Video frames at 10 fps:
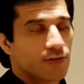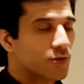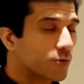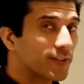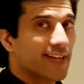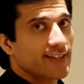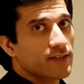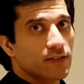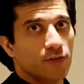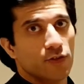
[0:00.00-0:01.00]
so that
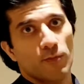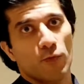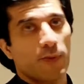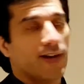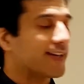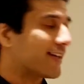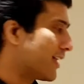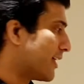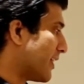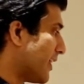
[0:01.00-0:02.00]
your mobile can
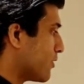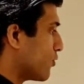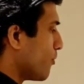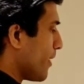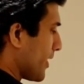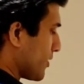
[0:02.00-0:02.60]
again go back